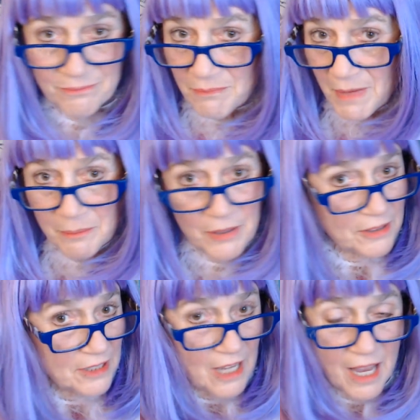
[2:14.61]
my
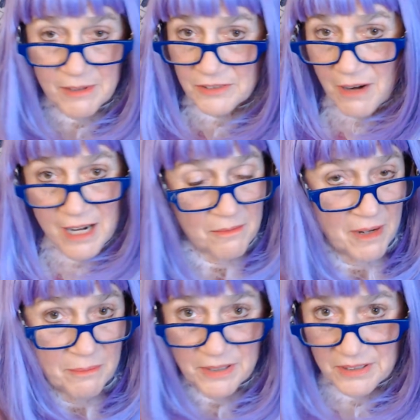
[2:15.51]
birth time is right on my
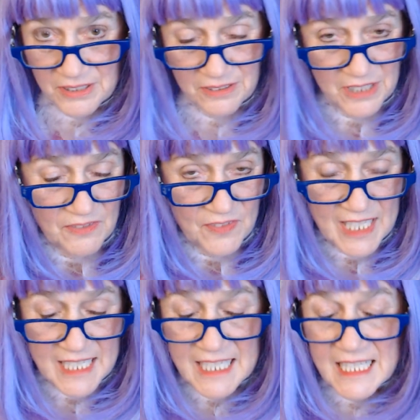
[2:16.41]
birth
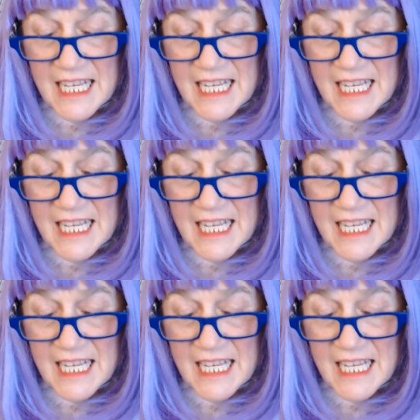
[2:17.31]
certificate.